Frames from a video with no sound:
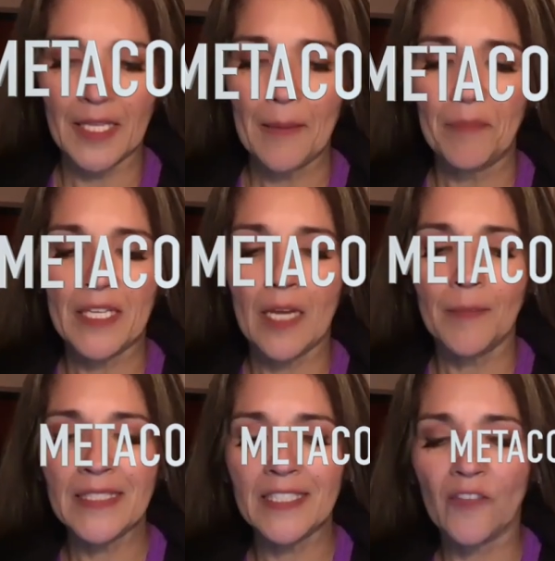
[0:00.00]

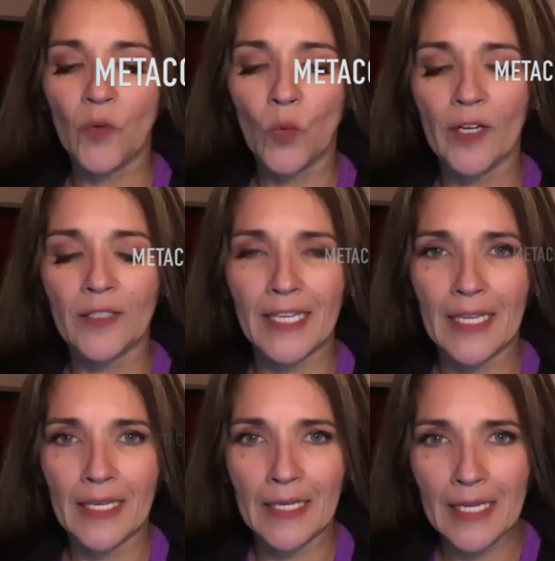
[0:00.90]
becoming self aware to
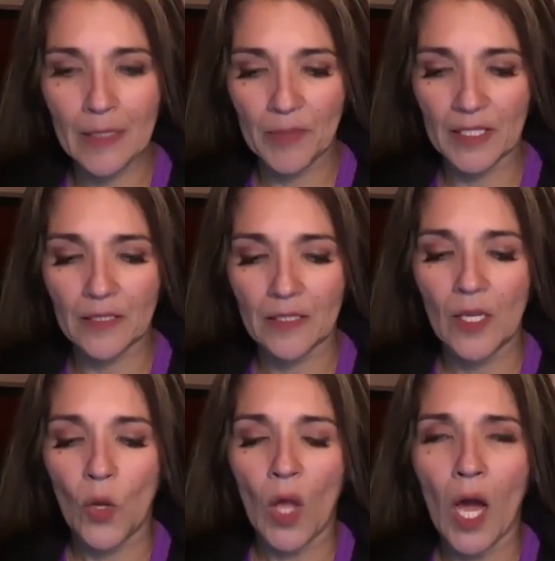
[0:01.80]
inhibit
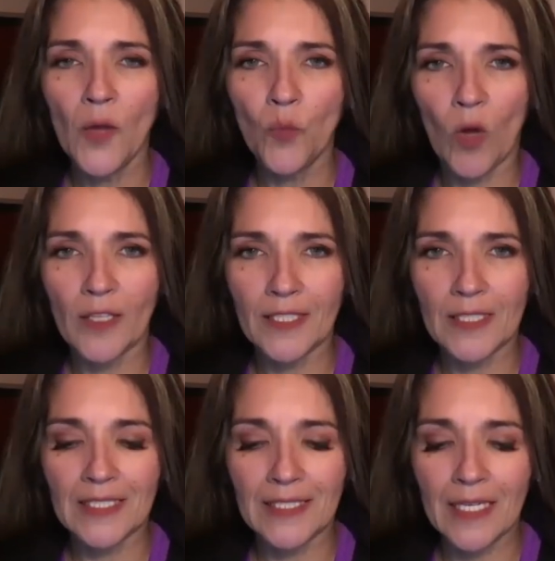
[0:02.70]
unwanted
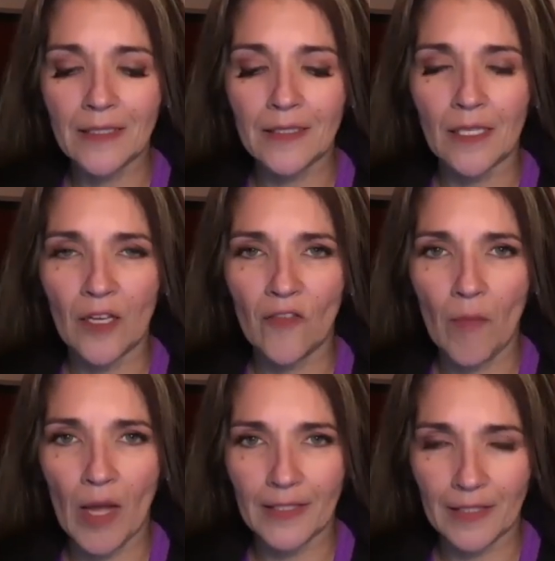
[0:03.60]
states of
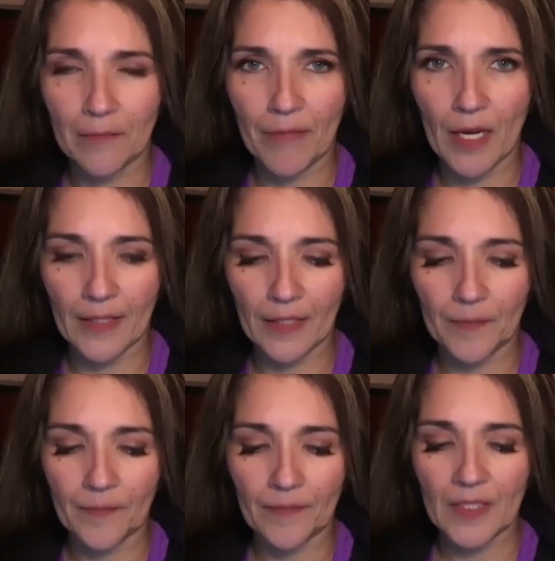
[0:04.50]
mind and body.
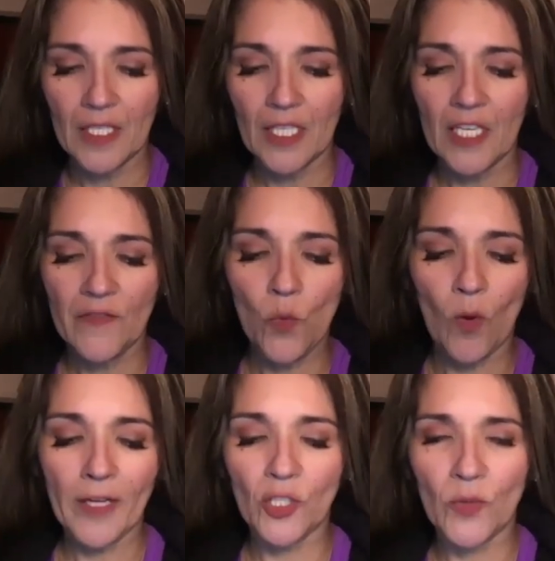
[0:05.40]
If you
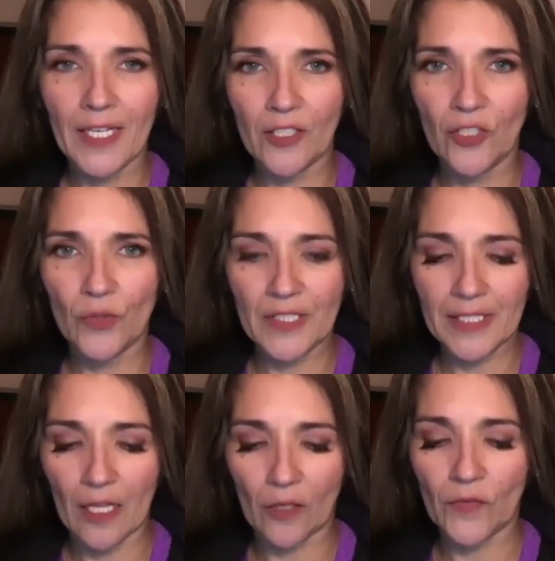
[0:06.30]
want to create a new
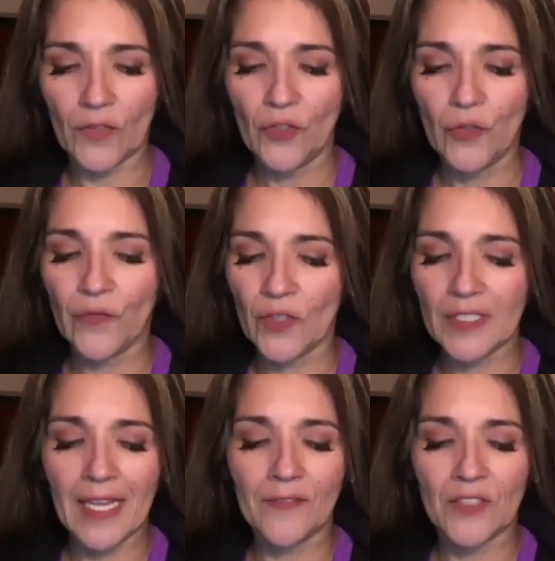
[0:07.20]
self, you first
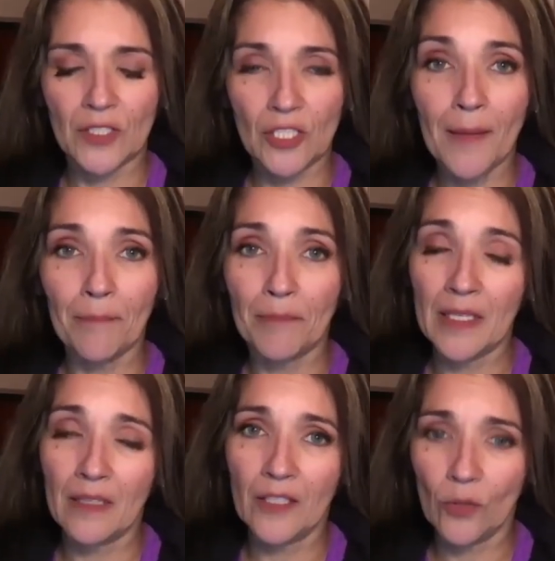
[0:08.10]
have to stop
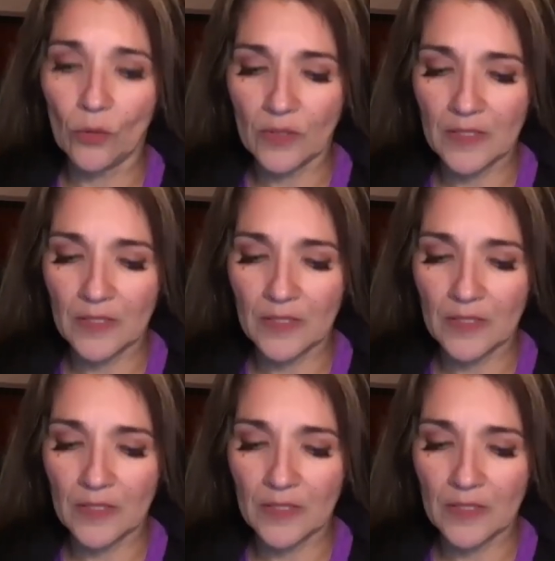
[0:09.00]
being the old